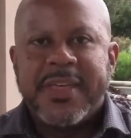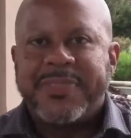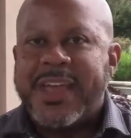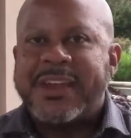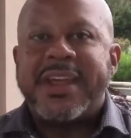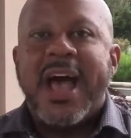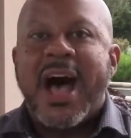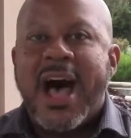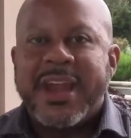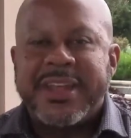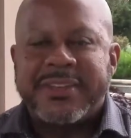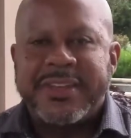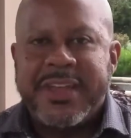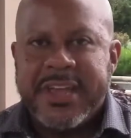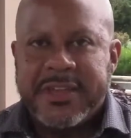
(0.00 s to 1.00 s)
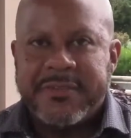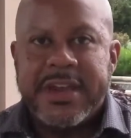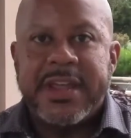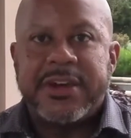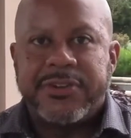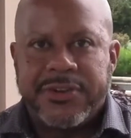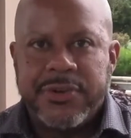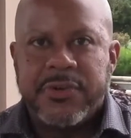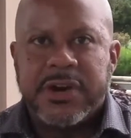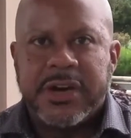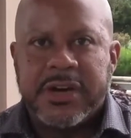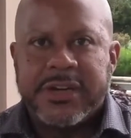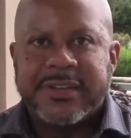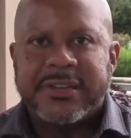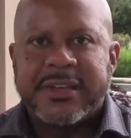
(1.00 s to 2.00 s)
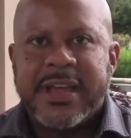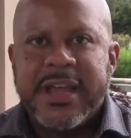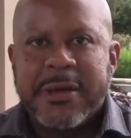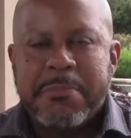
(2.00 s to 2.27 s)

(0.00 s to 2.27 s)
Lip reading: that God has given it to us